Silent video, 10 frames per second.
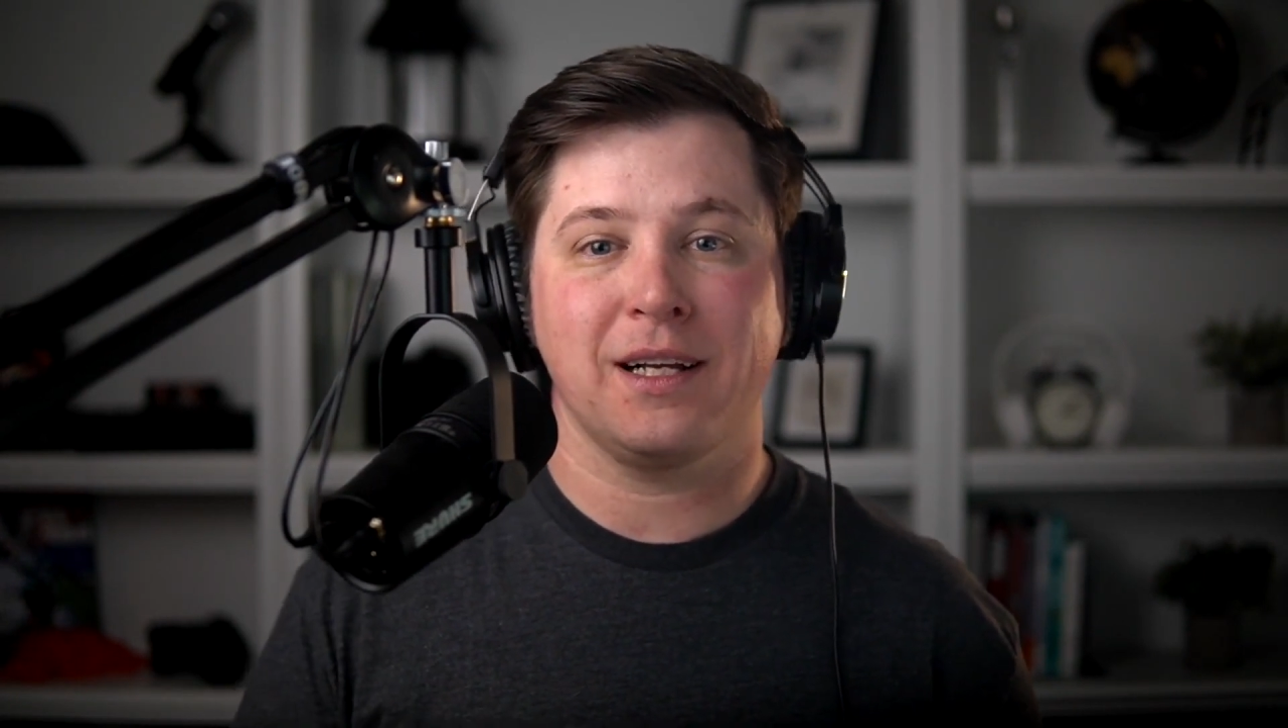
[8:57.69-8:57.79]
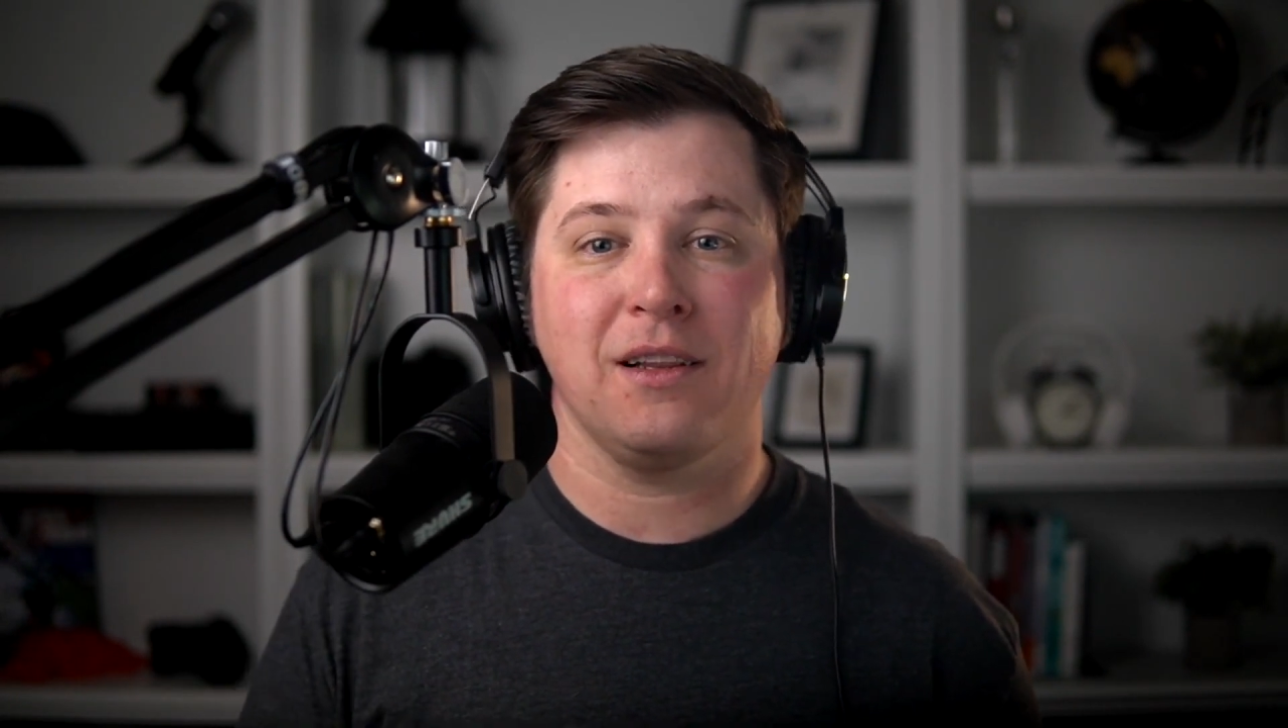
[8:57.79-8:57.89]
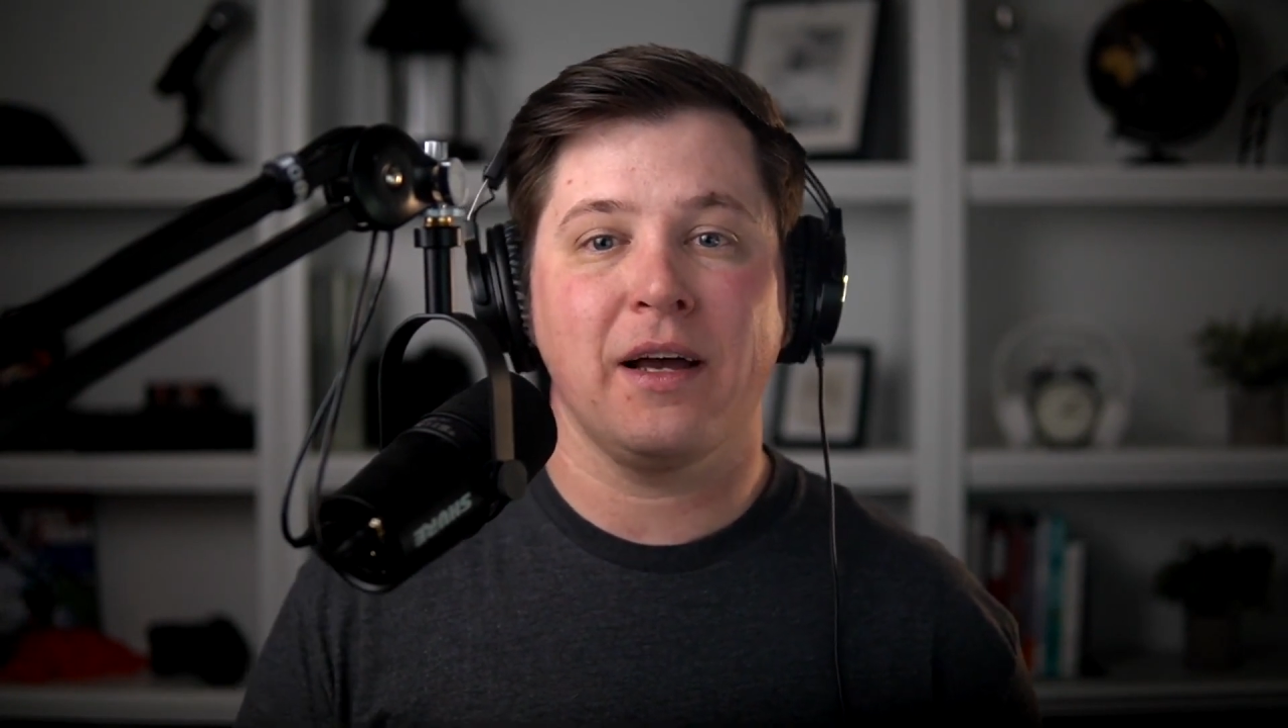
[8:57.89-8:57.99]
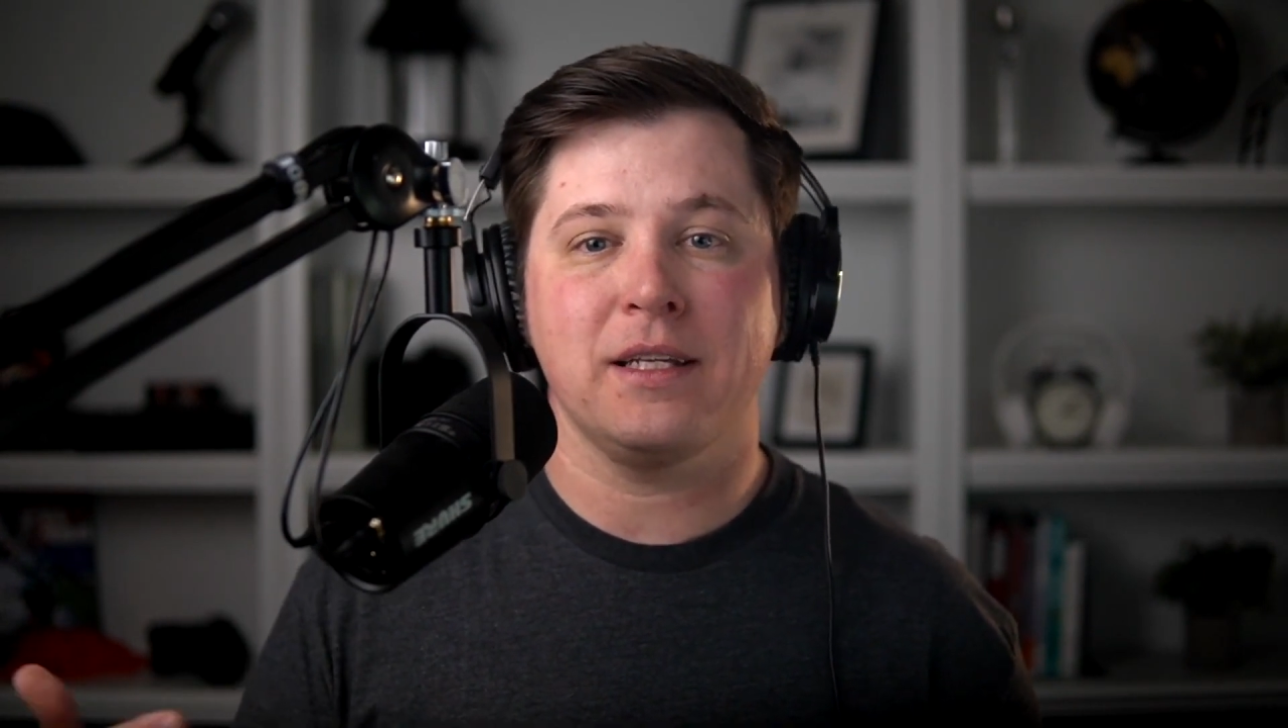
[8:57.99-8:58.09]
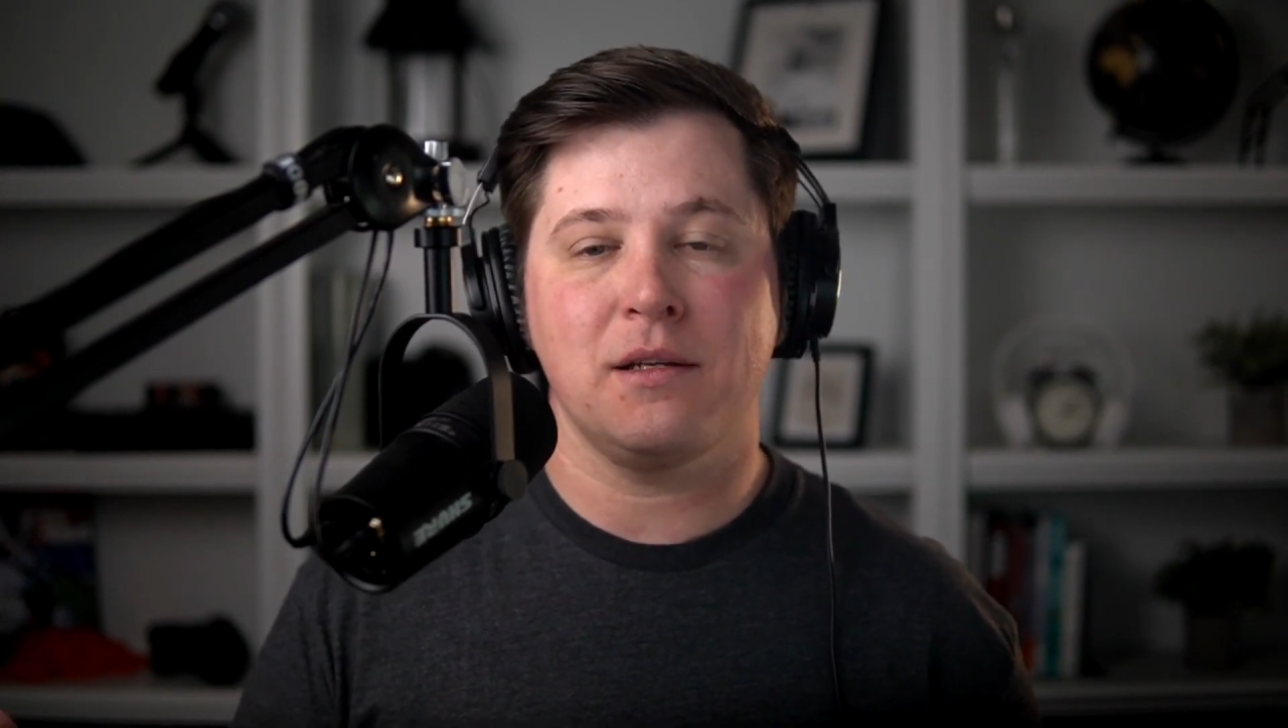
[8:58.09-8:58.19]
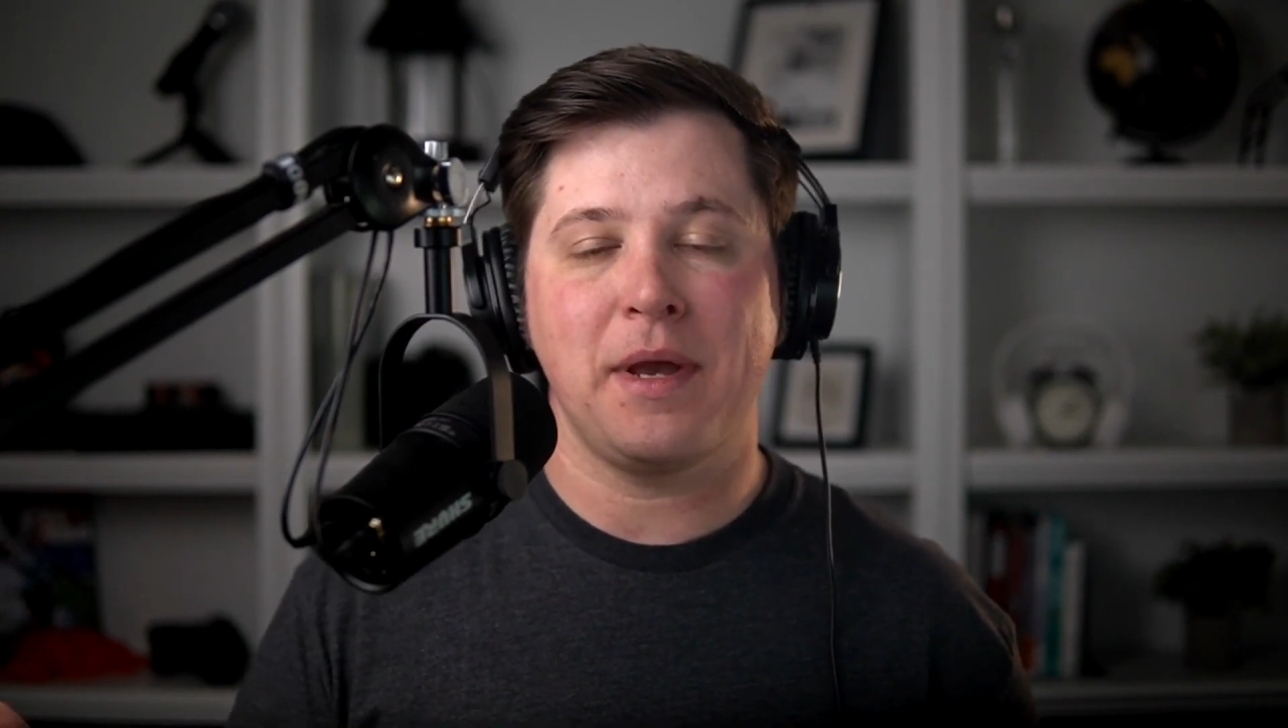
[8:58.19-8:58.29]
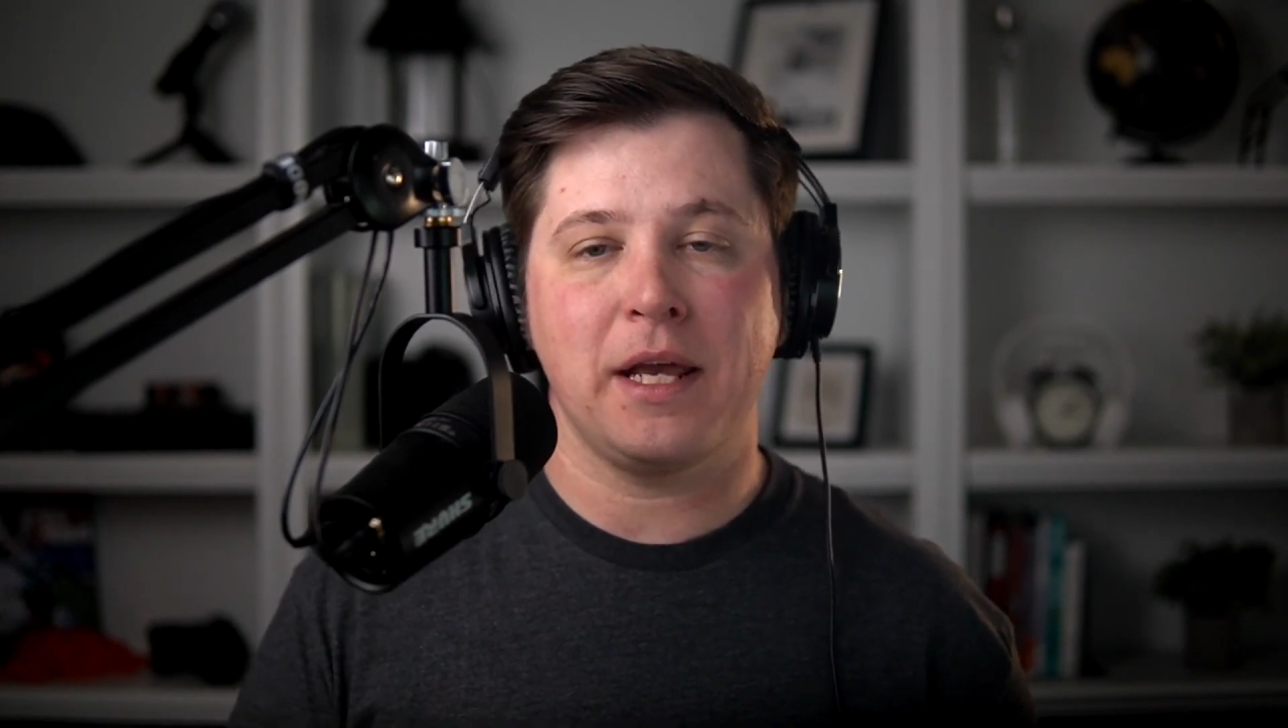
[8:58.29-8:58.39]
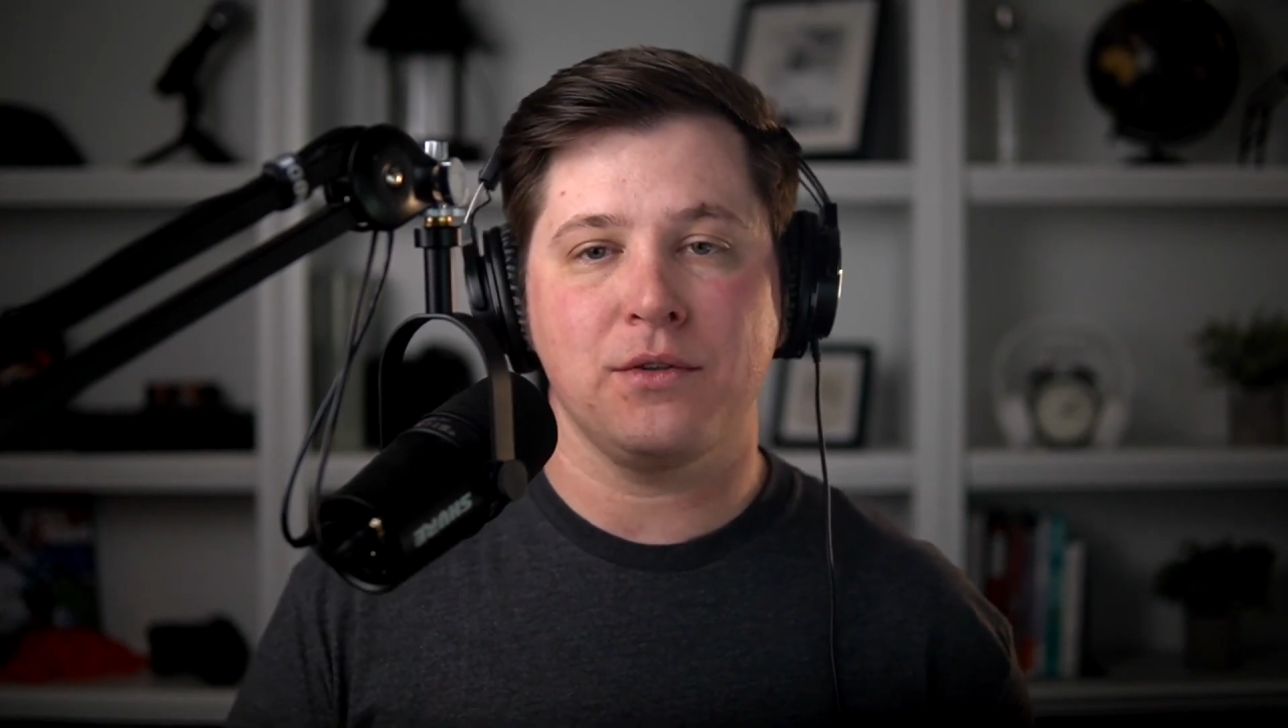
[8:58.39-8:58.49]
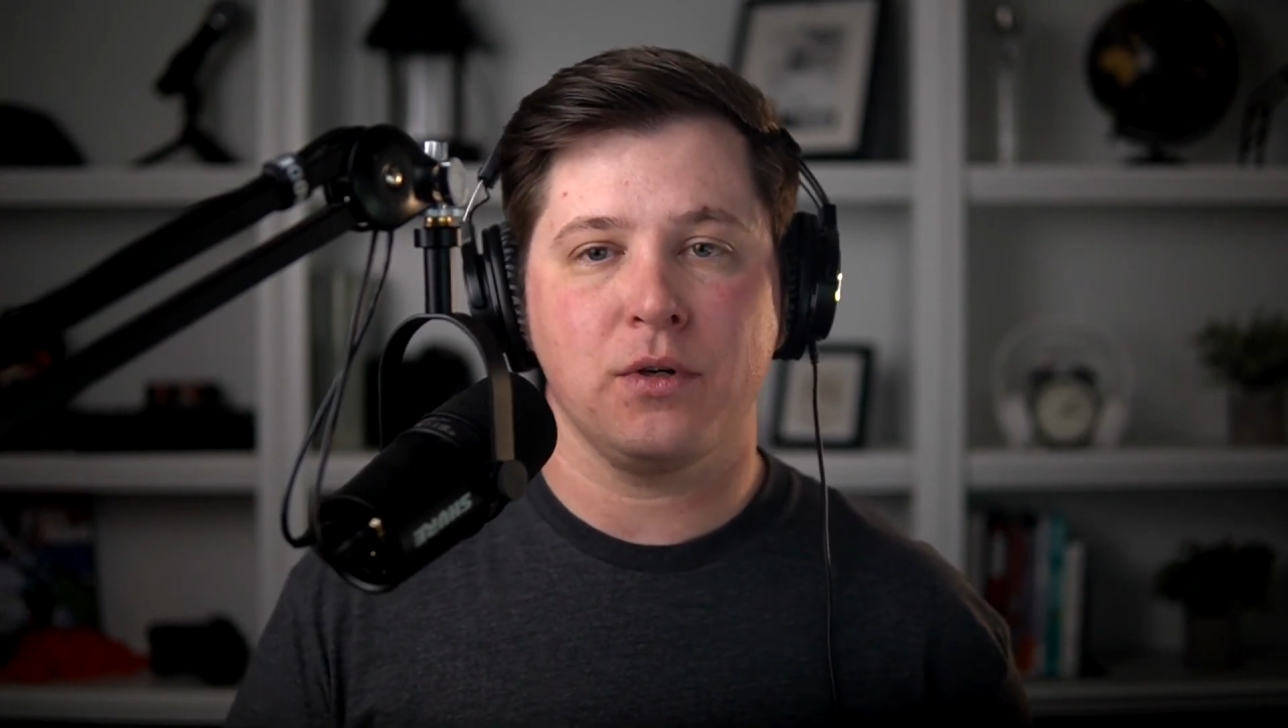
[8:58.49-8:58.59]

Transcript: client demands